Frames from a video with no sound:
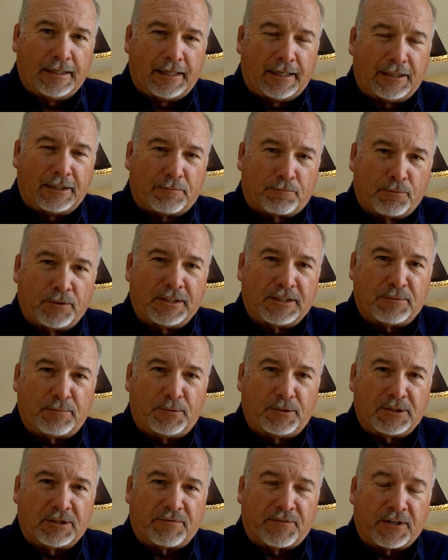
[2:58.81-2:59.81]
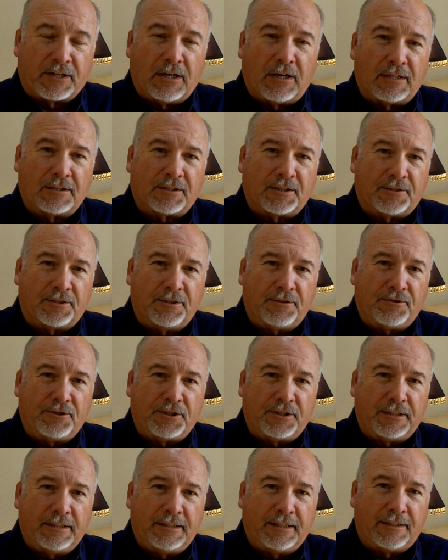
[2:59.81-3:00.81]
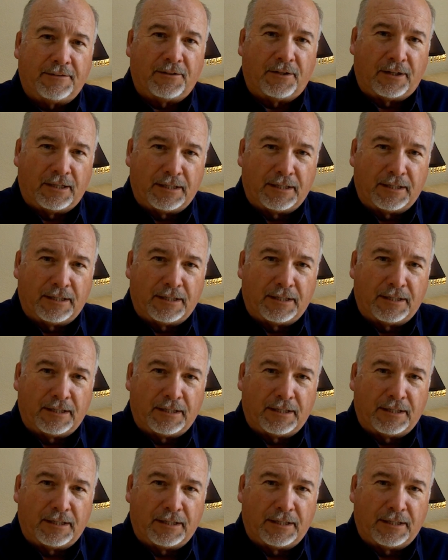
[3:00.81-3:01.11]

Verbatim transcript: and the principles of our Constitution and the